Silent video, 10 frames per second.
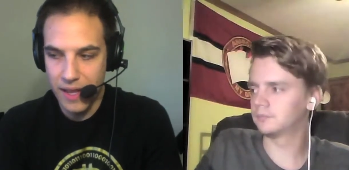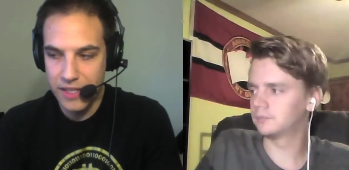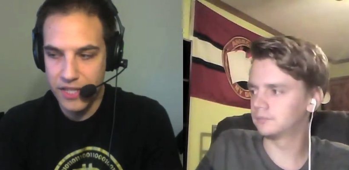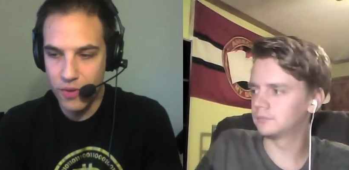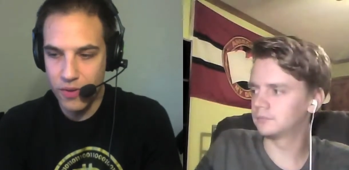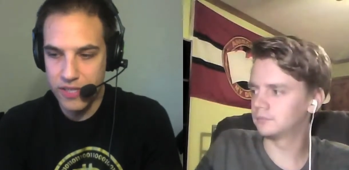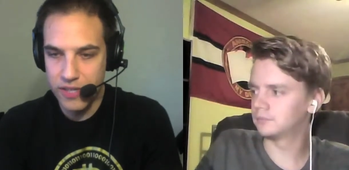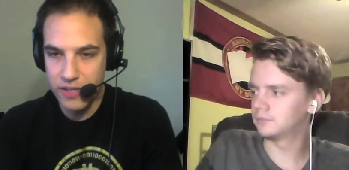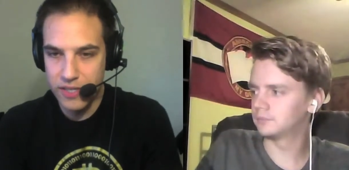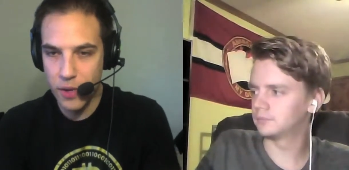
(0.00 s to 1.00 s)
Speaker 1: do you do
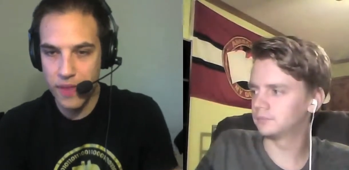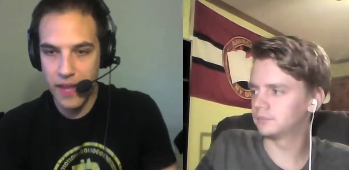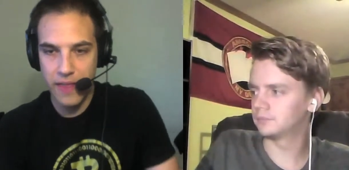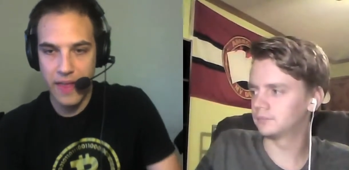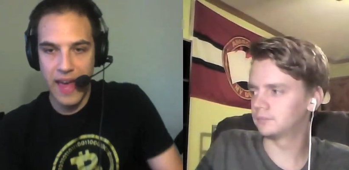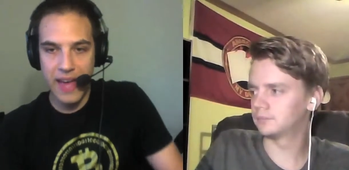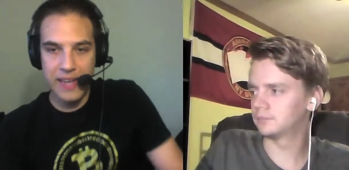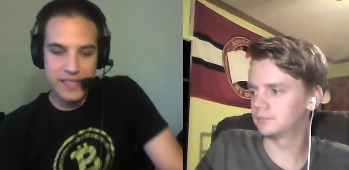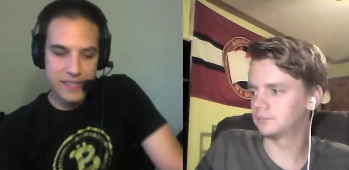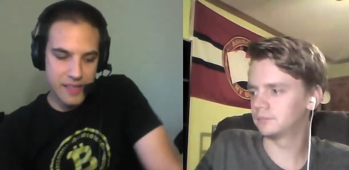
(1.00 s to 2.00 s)
you, do you think
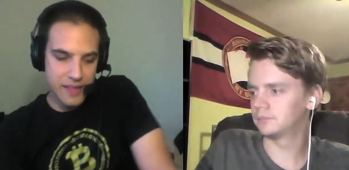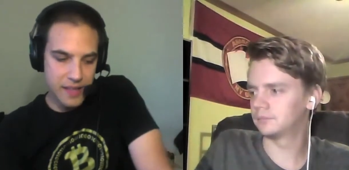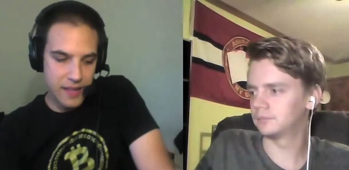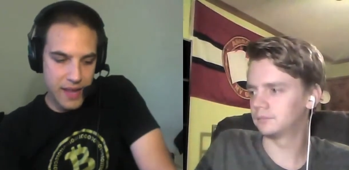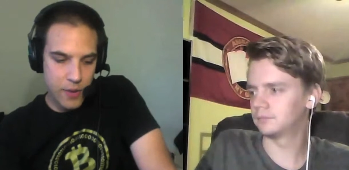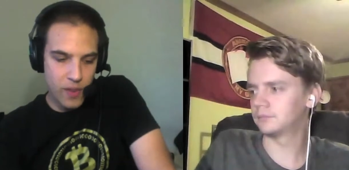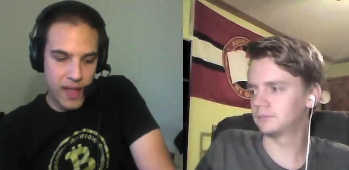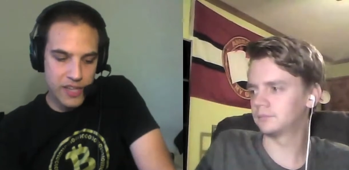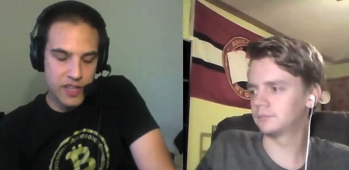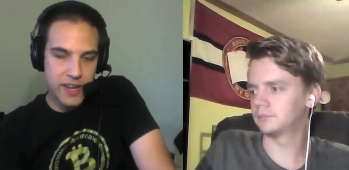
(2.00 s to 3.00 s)
that it will
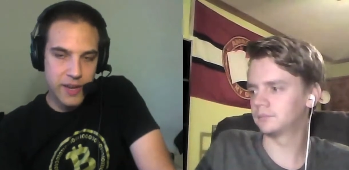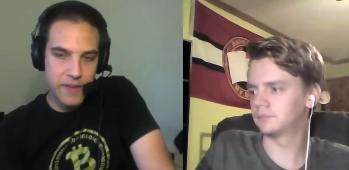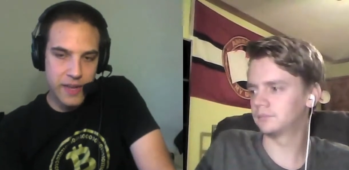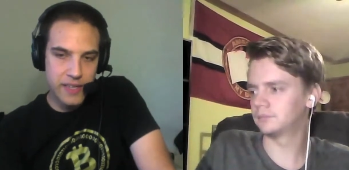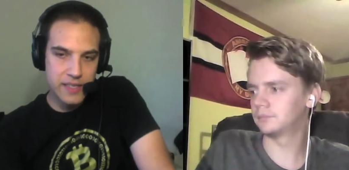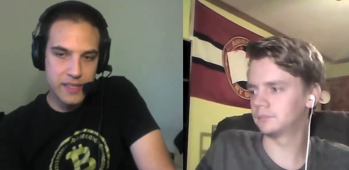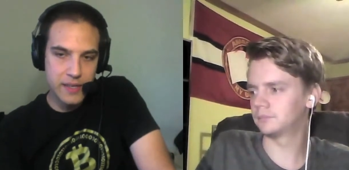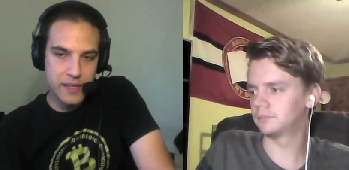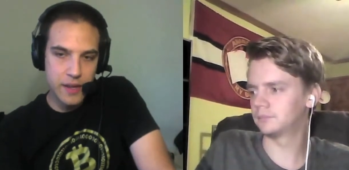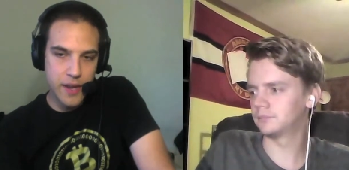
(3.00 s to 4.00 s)
actually convince
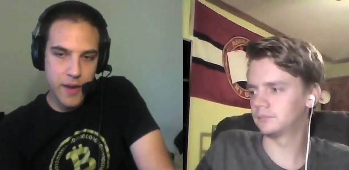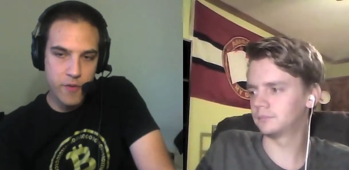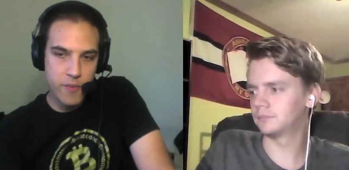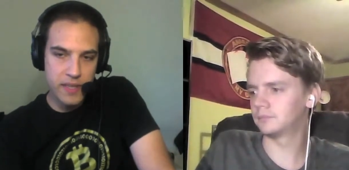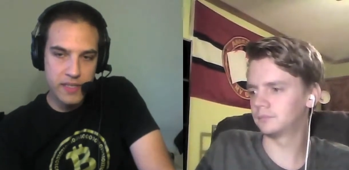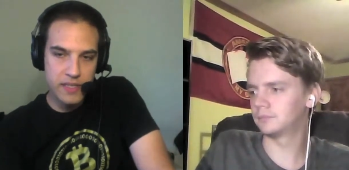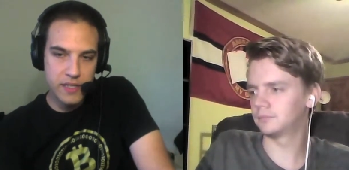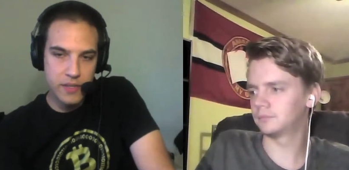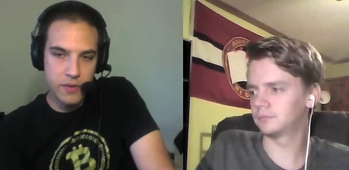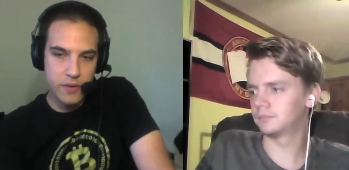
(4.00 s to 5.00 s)
governments
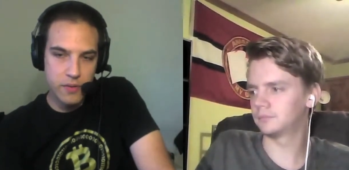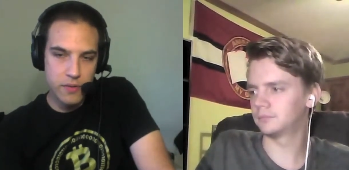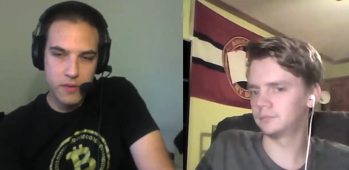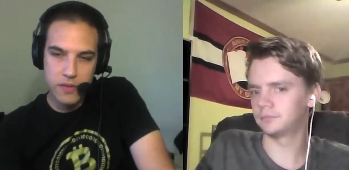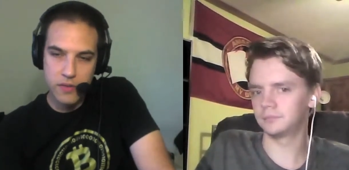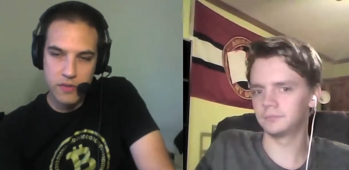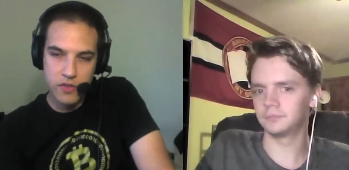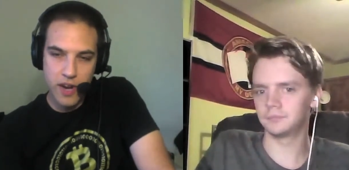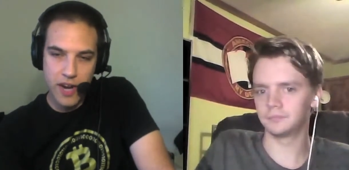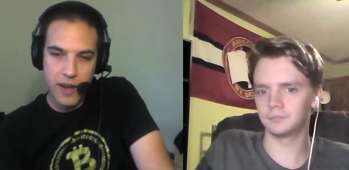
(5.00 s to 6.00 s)
to to
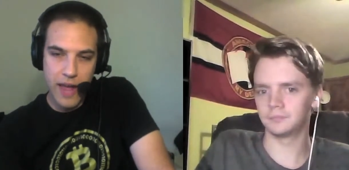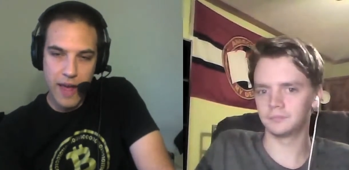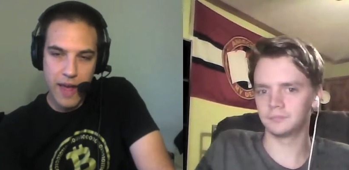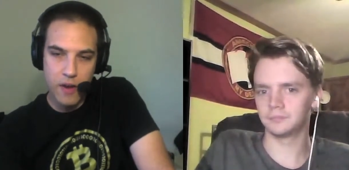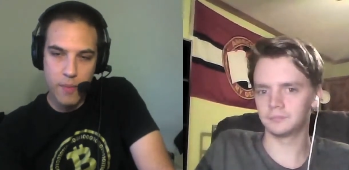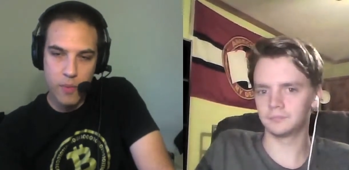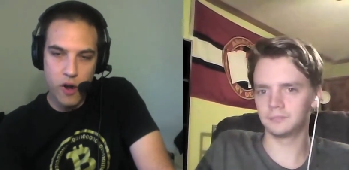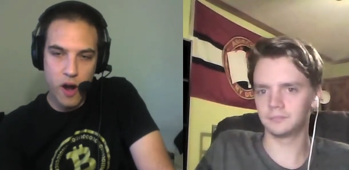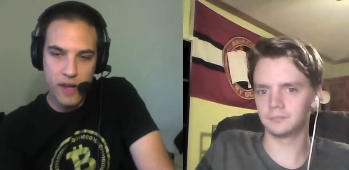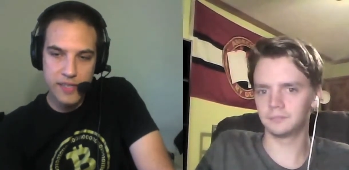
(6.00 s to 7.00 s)
try and have a more
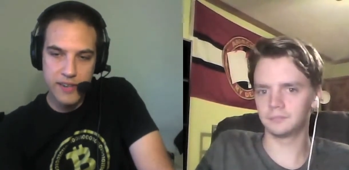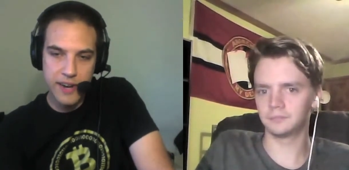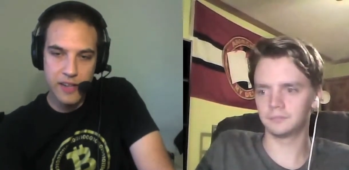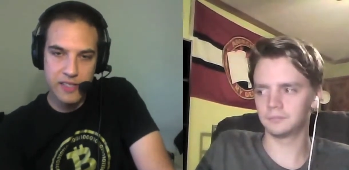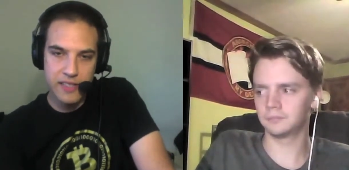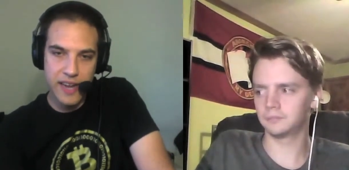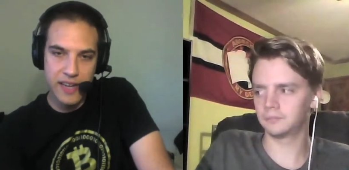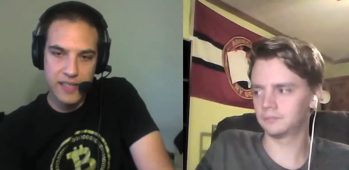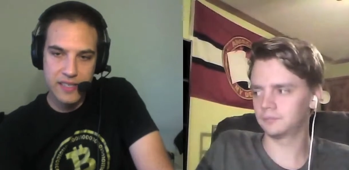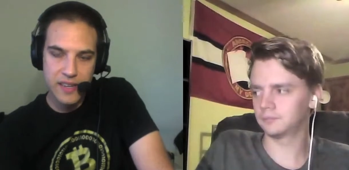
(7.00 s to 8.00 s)
hostile
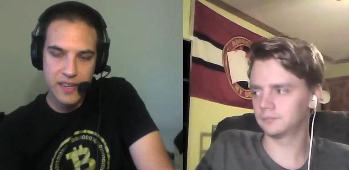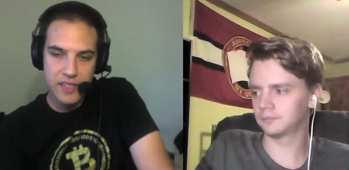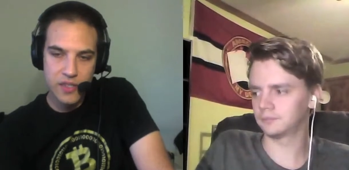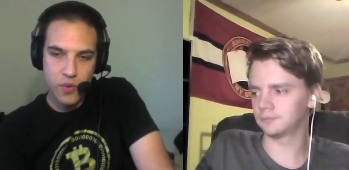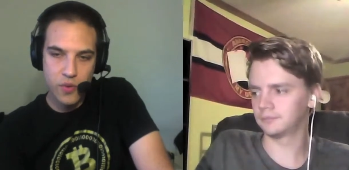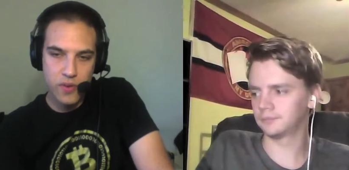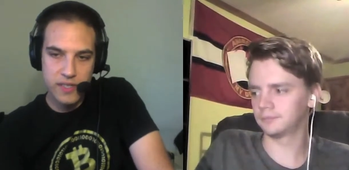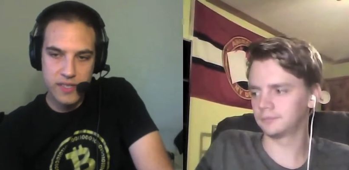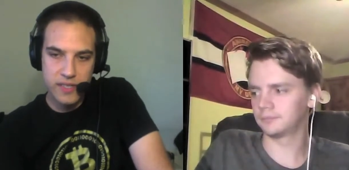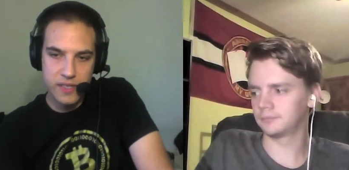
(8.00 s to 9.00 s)
stance towards